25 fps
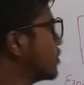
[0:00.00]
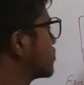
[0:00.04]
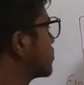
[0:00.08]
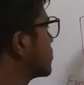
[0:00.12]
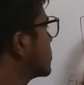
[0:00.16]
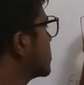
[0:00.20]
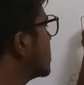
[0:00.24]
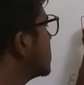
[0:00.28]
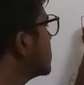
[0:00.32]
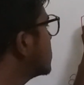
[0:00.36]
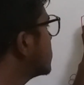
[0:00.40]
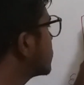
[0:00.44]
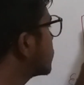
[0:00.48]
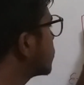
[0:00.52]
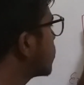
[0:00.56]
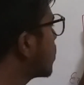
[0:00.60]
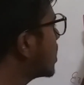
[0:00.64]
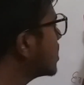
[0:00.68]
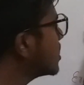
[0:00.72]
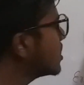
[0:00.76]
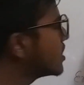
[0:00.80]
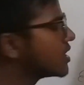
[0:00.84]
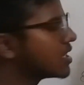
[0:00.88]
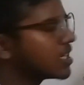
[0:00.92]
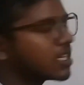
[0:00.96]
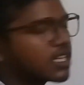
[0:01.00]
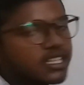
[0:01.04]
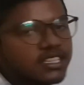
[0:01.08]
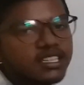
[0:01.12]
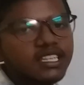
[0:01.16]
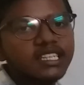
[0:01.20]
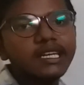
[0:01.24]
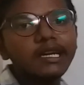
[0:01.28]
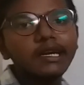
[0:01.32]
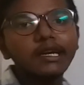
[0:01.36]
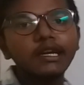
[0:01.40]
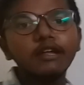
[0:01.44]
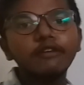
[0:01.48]
So there is what,
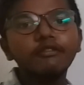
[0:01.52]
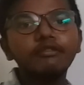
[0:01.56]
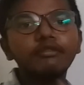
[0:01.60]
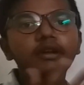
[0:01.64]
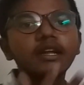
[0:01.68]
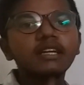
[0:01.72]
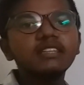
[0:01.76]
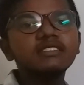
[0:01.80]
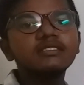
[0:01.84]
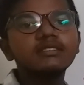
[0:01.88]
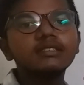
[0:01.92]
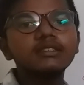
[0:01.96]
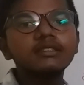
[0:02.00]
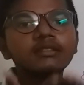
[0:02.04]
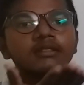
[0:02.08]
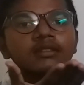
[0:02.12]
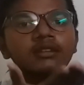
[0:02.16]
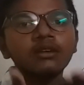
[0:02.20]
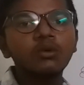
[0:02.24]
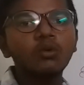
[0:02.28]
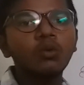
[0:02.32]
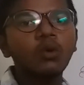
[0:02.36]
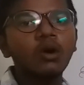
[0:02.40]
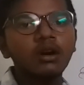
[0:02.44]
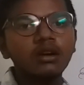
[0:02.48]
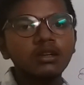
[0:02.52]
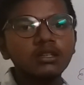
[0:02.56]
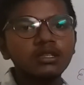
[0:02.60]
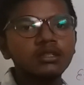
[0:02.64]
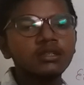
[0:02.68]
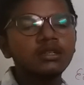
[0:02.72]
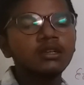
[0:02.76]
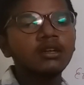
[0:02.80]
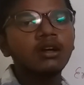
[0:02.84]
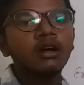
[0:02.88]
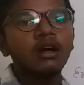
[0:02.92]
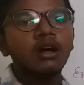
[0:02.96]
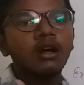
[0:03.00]
there is a difference in the what
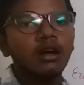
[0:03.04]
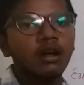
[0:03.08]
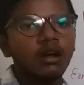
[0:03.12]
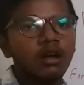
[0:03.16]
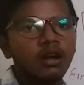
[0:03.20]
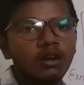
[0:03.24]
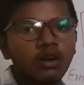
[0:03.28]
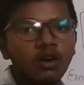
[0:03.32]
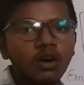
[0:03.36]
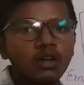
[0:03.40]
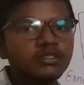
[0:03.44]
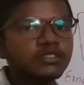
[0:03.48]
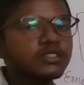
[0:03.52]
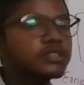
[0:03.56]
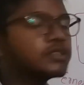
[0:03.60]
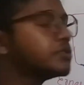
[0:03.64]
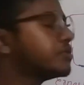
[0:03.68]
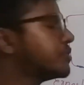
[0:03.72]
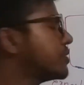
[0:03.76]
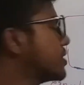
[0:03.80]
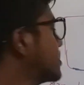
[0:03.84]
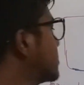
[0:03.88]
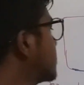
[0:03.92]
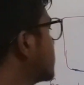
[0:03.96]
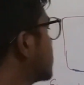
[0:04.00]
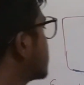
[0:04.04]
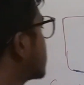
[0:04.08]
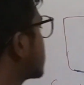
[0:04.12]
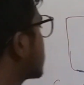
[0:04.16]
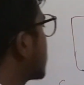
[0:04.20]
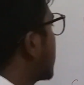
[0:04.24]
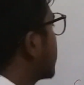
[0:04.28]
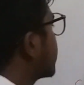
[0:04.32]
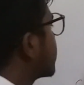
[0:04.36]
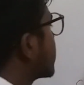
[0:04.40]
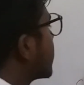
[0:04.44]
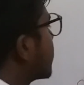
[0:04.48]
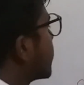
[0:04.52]
concentrations
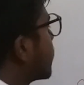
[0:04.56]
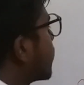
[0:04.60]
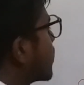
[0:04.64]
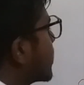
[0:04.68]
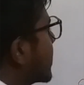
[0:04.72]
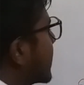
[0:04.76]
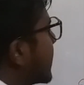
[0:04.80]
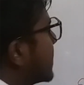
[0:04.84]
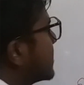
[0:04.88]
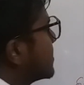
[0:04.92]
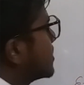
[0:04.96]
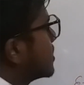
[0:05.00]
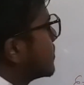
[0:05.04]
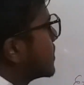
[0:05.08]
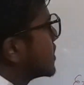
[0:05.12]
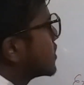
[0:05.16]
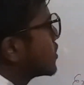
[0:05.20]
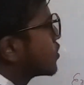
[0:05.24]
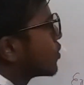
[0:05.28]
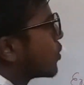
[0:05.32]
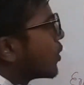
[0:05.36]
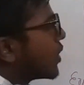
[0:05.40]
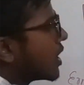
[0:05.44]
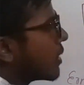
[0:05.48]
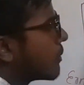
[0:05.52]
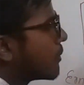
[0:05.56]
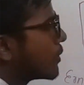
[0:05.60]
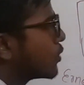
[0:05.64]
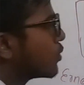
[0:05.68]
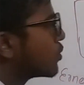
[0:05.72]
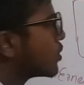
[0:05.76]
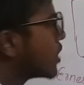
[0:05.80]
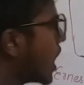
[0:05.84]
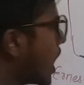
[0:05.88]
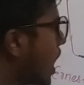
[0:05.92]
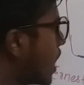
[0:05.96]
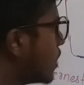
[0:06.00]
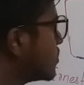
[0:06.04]
of the potassium and sodium
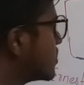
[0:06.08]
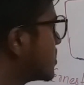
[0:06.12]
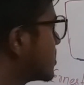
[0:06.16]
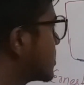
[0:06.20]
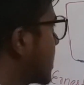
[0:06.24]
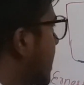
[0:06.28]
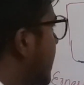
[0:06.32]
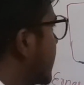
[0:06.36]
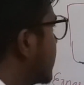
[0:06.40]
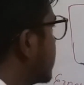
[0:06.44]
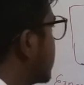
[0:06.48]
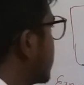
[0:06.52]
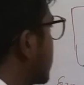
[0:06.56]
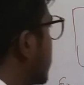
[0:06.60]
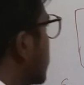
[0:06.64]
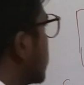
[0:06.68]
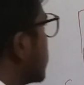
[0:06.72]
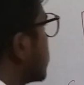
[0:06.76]
to the outside.